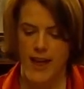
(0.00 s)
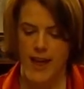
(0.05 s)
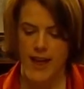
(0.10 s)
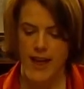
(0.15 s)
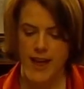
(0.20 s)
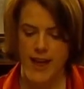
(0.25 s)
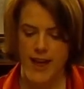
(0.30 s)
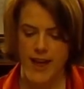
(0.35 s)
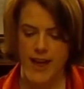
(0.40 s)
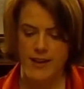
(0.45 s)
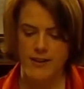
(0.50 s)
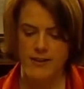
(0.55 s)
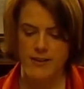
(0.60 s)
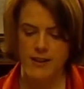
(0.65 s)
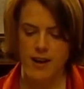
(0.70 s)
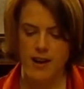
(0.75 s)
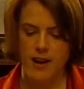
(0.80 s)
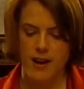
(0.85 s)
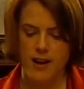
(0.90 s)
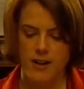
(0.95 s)
And
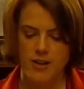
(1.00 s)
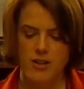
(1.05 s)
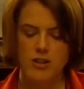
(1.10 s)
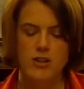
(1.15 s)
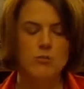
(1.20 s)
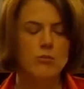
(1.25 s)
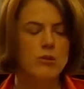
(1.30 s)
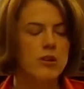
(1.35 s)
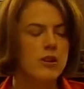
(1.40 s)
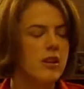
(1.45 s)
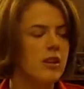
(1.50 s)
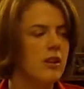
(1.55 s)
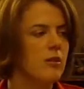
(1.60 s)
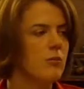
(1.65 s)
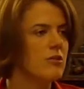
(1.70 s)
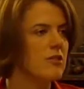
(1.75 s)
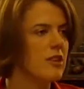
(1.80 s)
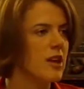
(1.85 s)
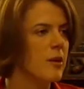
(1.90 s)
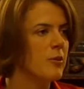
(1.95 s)
she really
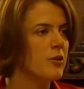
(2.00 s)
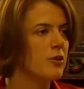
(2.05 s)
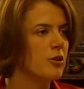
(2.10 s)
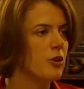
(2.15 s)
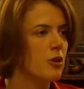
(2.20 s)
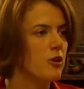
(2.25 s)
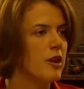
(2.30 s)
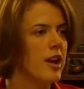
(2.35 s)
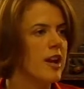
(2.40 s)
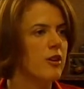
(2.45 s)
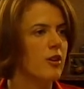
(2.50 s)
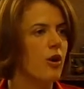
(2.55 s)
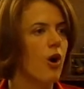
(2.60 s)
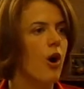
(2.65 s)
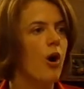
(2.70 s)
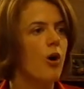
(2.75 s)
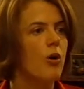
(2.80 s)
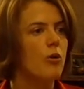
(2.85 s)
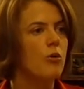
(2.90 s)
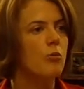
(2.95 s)
was able to create her
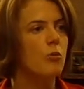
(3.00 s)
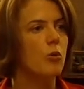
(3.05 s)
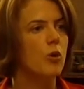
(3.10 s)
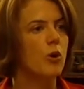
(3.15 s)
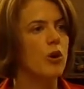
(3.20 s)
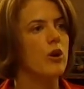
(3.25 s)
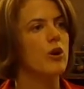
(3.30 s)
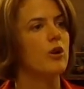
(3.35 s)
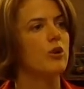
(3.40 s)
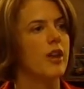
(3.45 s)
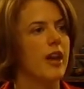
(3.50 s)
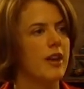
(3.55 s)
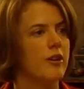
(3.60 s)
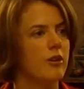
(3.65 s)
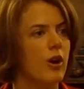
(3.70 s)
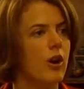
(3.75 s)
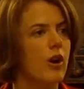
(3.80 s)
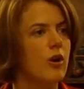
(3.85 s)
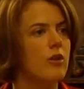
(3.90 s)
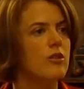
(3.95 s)
own world and
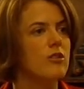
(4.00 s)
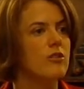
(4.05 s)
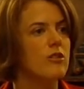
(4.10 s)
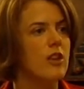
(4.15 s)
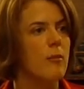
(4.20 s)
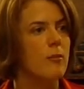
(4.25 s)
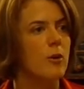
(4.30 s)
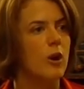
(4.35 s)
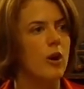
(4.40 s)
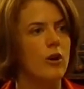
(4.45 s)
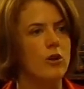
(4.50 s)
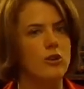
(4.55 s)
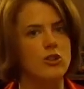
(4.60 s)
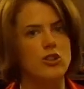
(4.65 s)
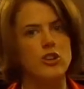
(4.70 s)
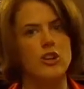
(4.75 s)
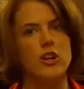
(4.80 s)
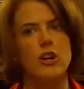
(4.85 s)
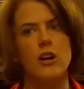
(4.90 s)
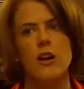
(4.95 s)
her own
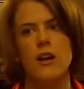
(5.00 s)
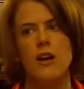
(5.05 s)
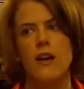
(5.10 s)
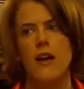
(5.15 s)
subculture,